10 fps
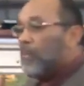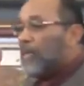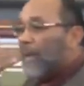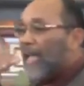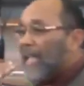
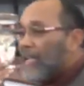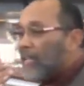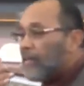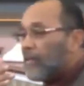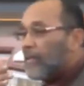
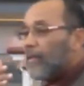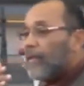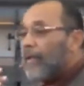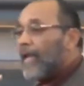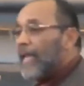beheaded
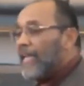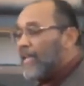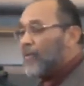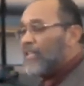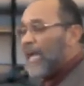and he
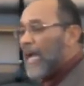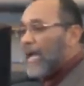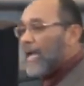would die.